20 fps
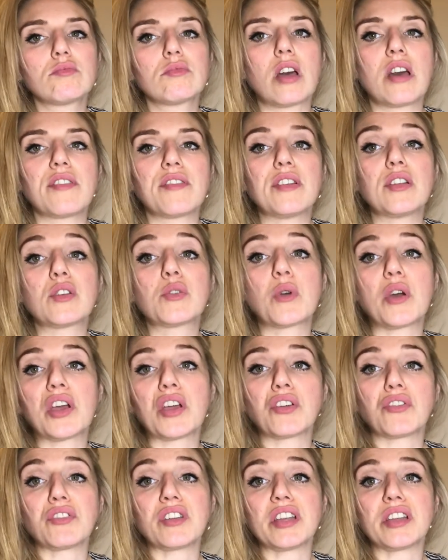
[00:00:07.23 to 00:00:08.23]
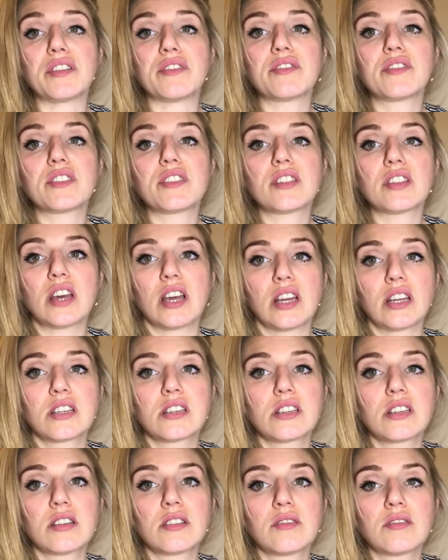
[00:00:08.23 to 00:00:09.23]
I feel quite aggrieved
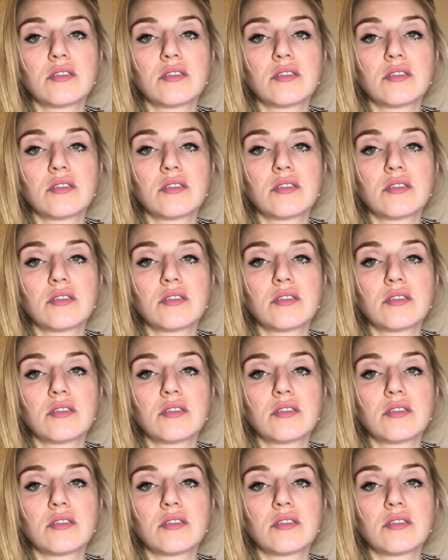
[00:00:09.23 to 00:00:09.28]
that